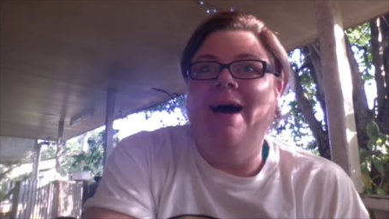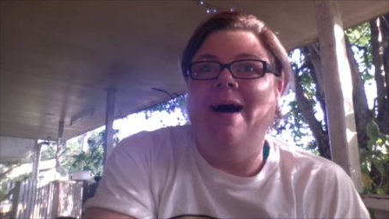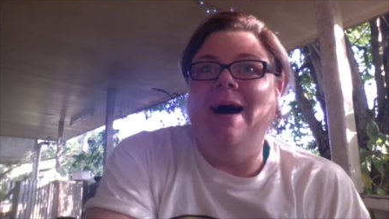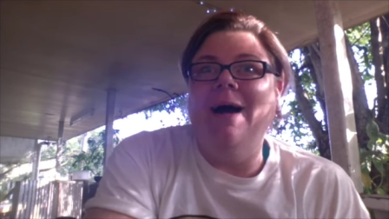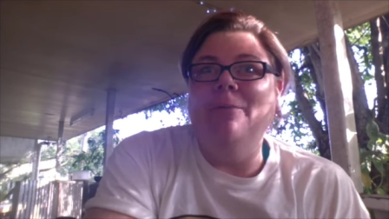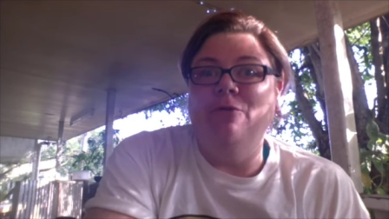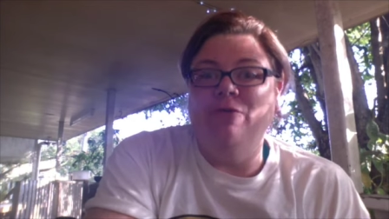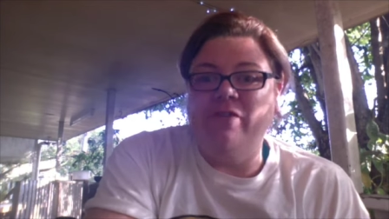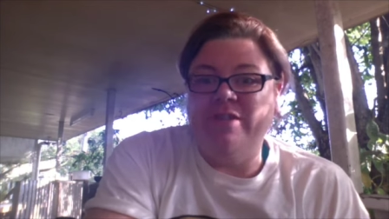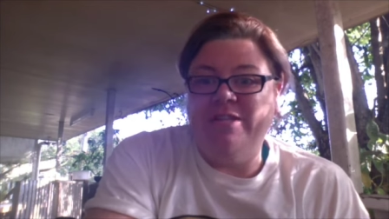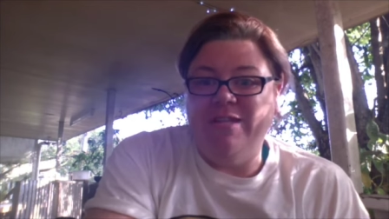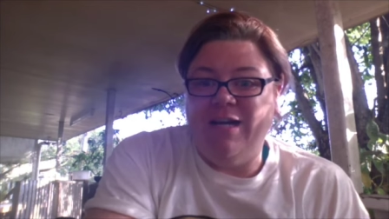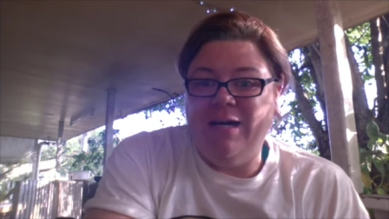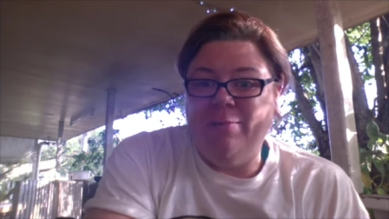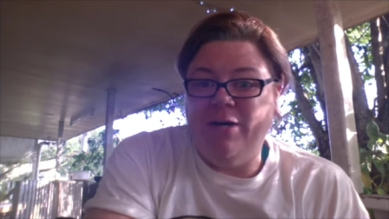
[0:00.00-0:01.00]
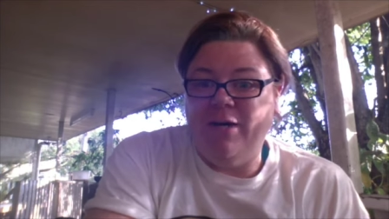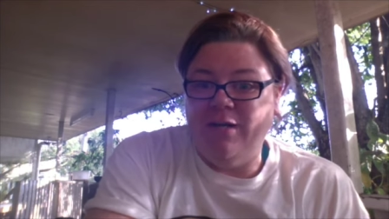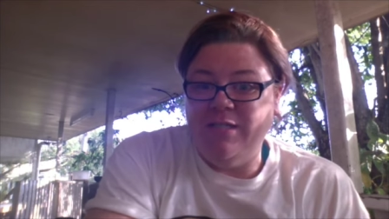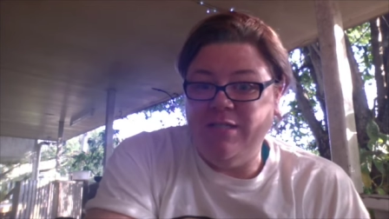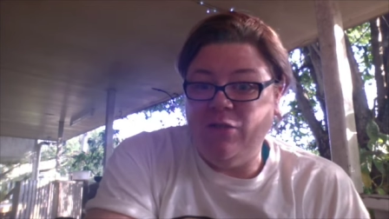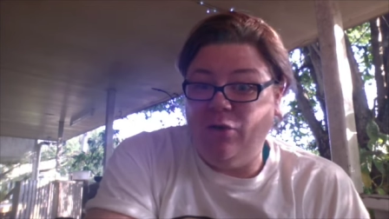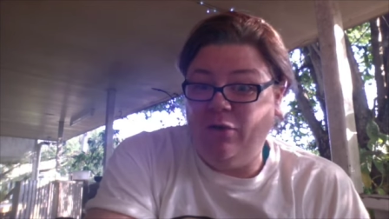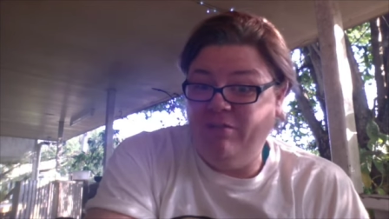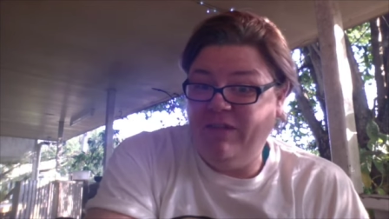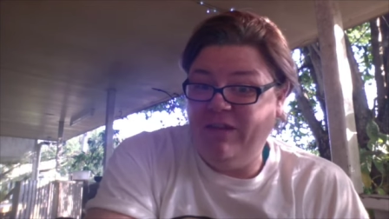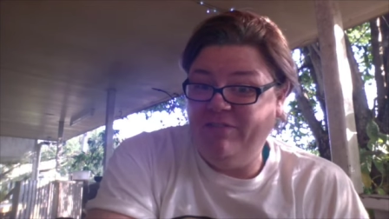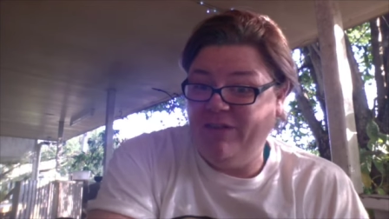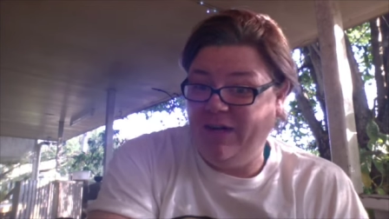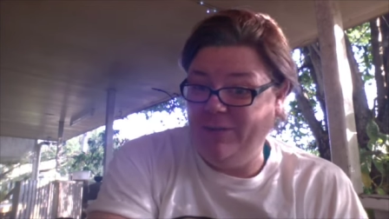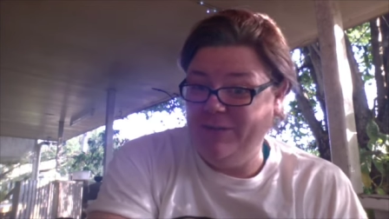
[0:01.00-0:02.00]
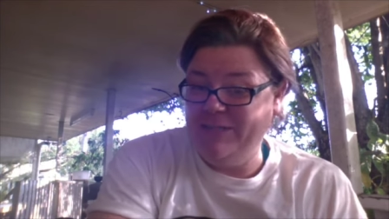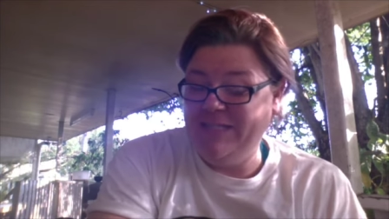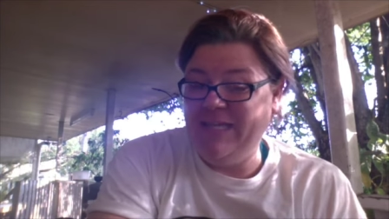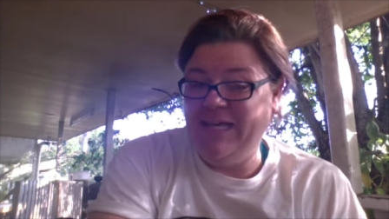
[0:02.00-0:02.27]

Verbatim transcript: I'm also the dyer behind Solar Flare Fibers.